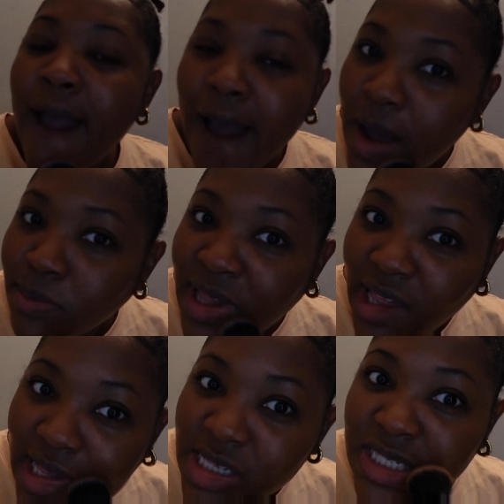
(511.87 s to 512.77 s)
I'm
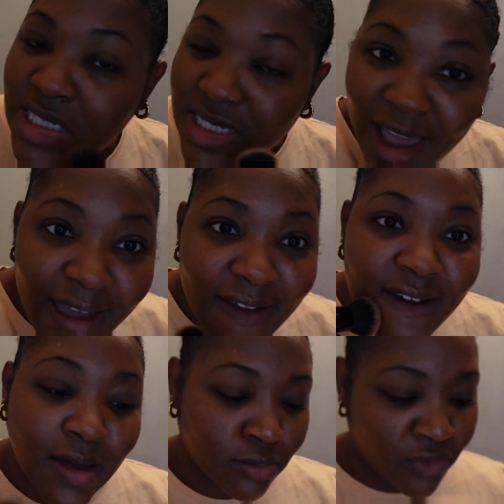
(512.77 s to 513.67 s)
getting
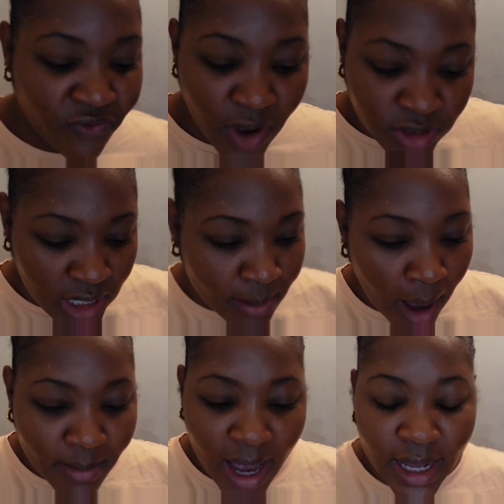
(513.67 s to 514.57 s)
sick. Felt it in
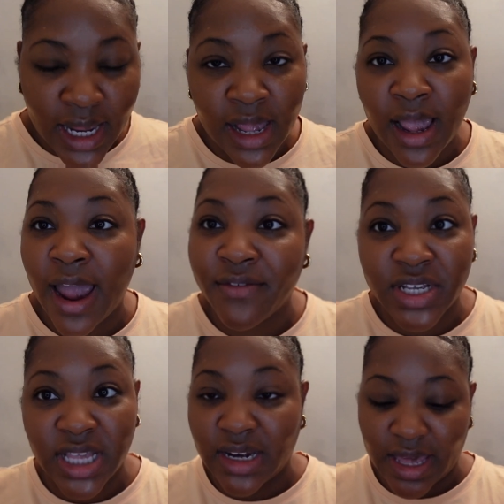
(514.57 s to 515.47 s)
my body,
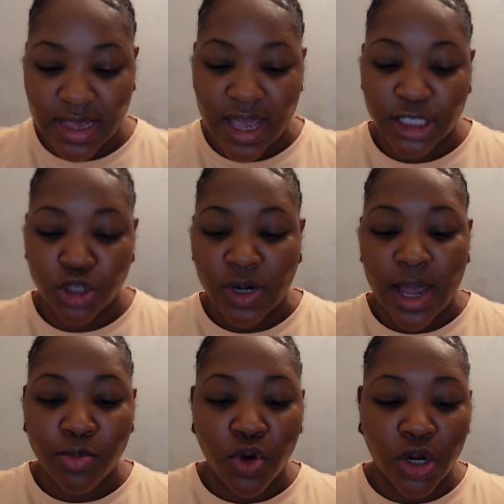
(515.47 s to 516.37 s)
everything like that. So now
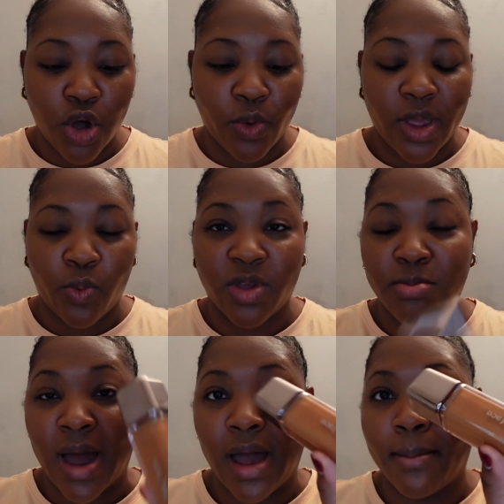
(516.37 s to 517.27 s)
I'm going to go in with
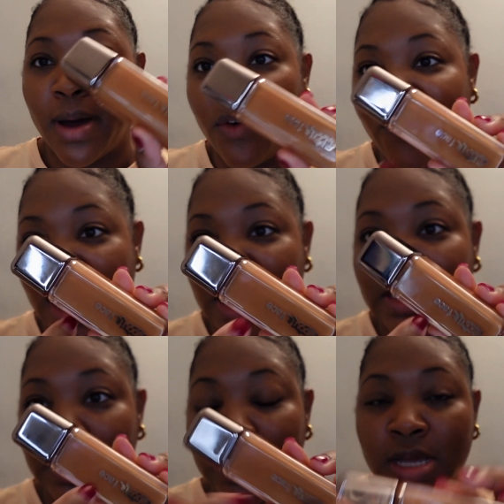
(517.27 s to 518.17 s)
my About
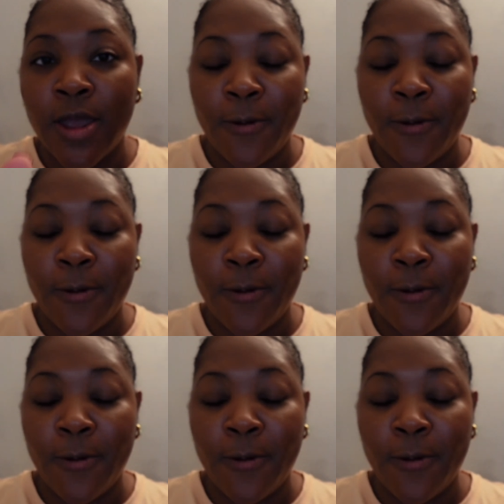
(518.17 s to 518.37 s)
Face.